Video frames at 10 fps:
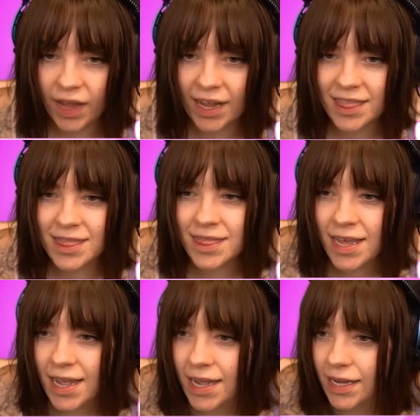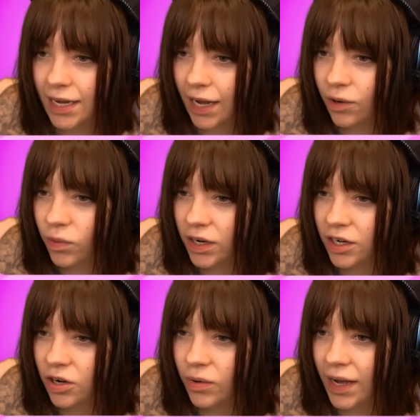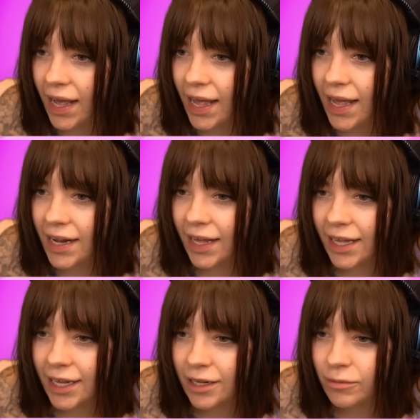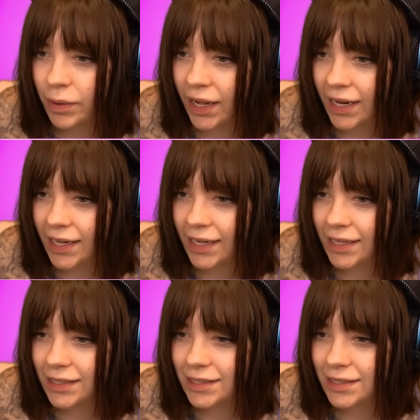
I think I wanna go ahead and paint it